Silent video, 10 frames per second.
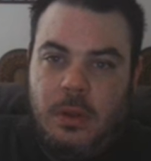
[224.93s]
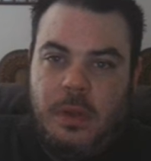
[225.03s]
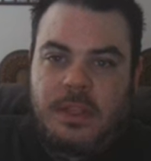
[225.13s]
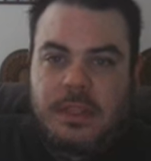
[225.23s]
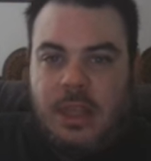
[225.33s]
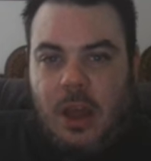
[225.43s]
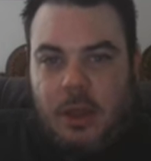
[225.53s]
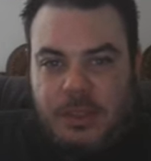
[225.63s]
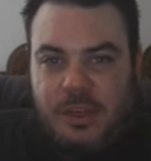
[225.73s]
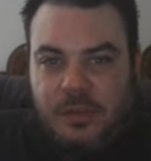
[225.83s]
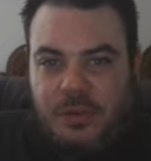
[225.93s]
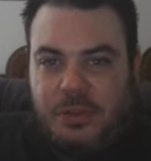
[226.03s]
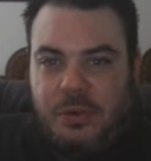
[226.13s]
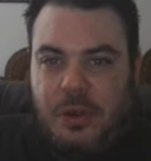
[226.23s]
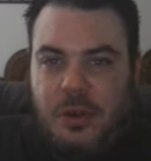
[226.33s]
This is the opposite for
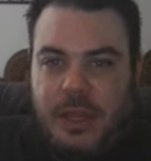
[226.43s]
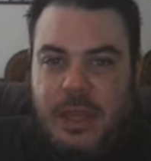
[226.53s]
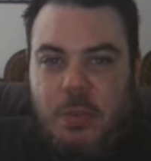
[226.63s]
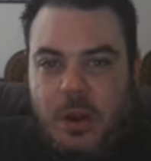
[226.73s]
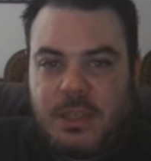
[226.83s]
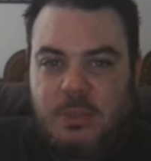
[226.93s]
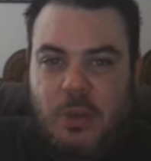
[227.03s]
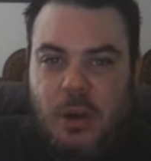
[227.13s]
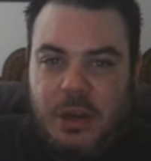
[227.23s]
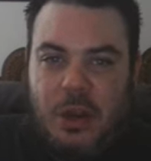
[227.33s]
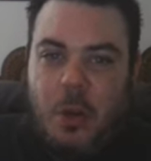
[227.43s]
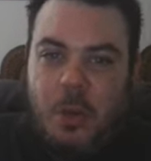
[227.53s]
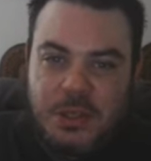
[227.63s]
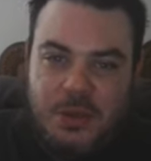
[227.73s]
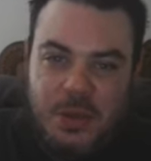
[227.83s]
Trudeau. He wants more when no
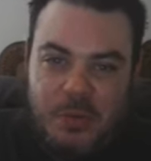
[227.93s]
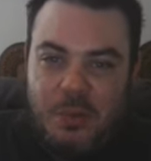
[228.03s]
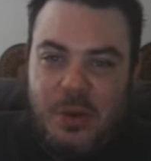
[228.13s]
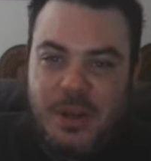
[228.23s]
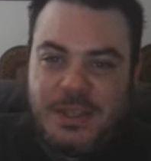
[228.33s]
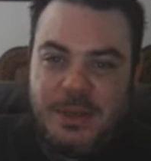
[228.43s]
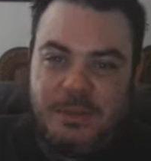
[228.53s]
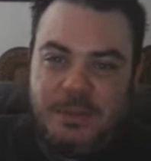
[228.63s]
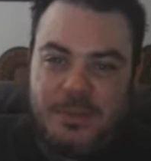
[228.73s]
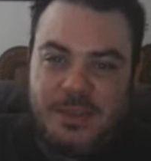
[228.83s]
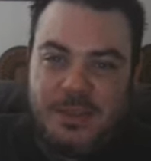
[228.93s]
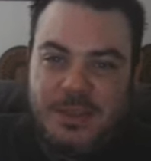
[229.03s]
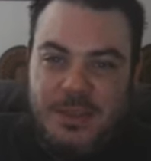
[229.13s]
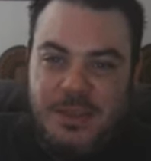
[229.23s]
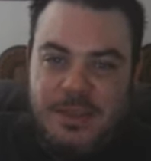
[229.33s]
one wants him.
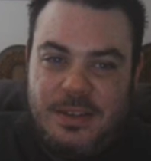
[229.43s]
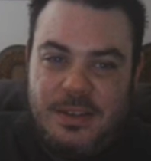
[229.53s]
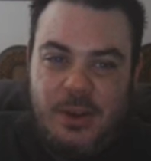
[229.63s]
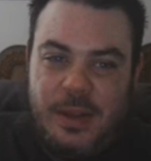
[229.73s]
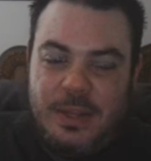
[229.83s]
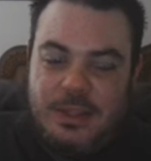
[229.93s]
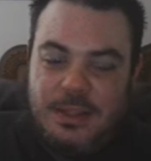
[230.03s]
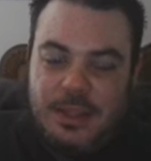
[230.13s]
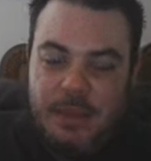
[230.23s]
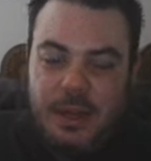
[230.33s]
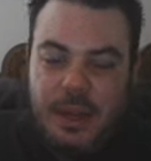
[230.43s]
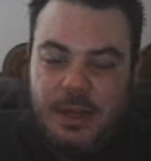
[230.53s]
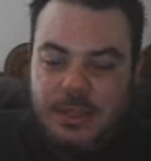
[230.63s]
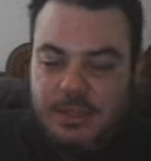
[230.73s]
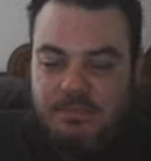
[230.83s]
So it's, I mean, I
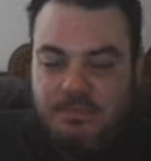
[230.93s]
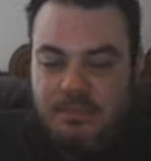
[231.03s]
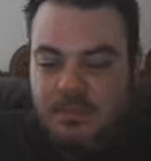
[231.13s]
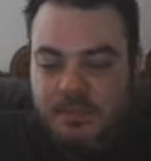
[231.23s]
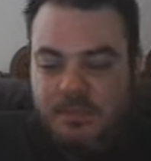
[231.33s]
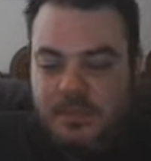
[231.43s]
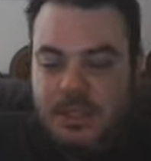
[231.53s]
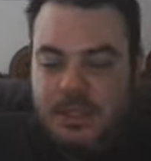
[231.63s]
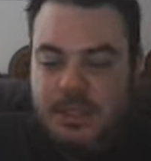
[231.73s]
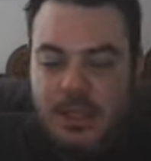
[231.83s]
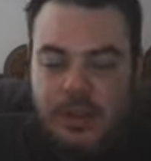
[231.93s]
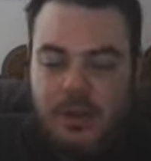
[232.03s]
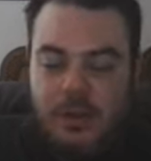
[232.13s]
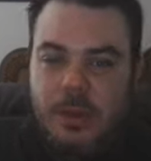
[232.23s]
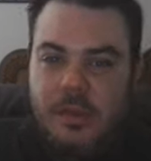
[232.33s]
just, it's a silly
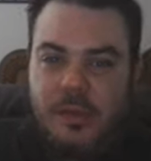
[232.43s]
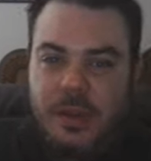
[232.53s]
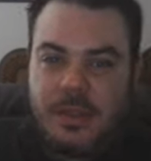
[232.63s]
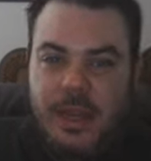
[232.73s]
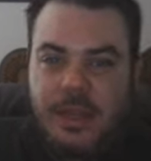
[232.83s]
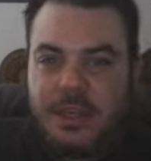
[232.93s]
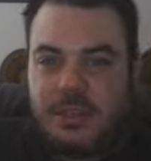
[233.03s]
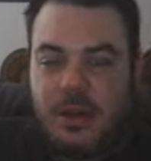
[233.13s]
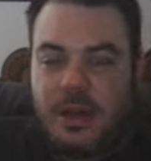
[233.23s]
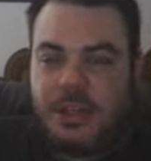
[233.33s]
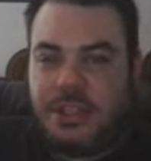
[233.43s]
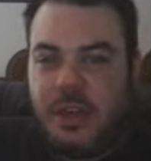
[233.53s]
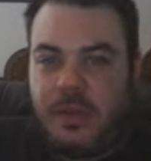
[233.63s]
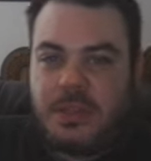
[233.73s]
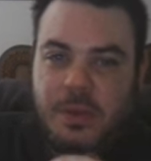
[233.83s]
little reference. I just thought I'd
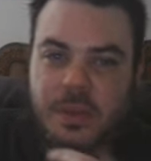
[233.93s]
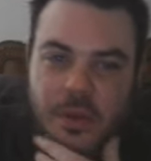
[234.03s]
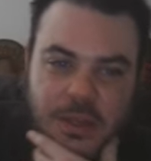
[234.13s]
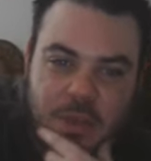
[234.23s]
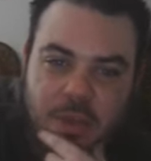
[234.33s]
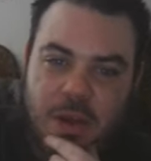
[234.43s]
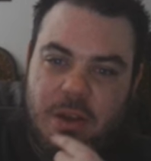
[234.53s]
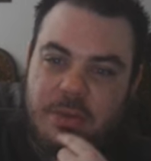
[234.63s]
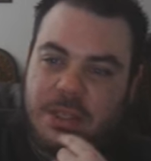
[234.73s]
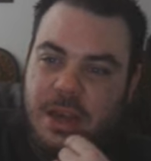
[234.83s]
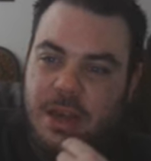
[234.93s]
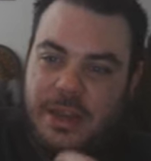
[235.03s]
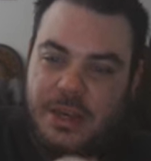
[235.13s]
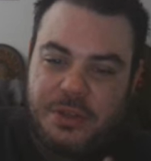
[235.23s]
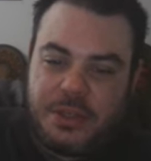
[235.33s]
share this with you because I thought it was kind
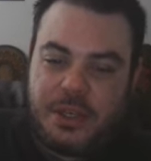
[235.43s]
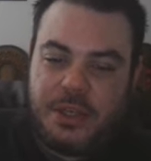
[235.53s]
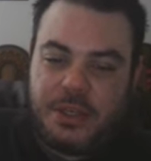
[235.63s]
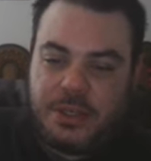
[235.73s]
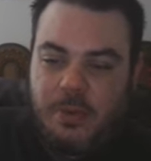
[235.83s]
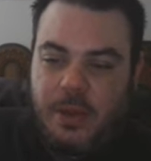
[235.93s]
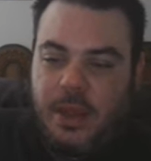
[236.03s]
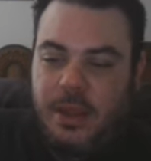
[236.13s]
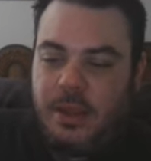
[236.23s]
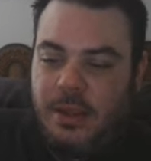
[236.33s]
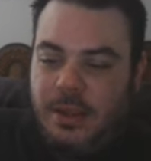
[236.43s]
of interesting just the way,